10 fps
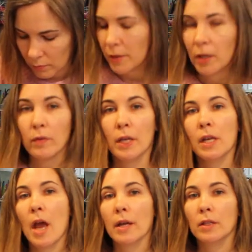I think we
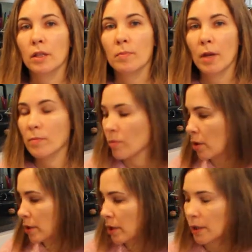can add a little bit
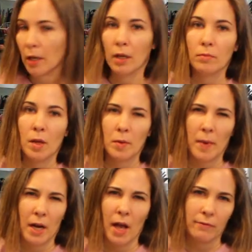more chicken, maybe
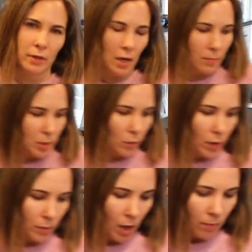about 1/2 cup to
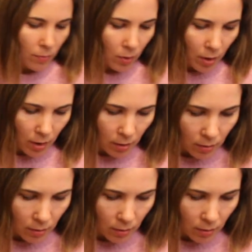1 cup more.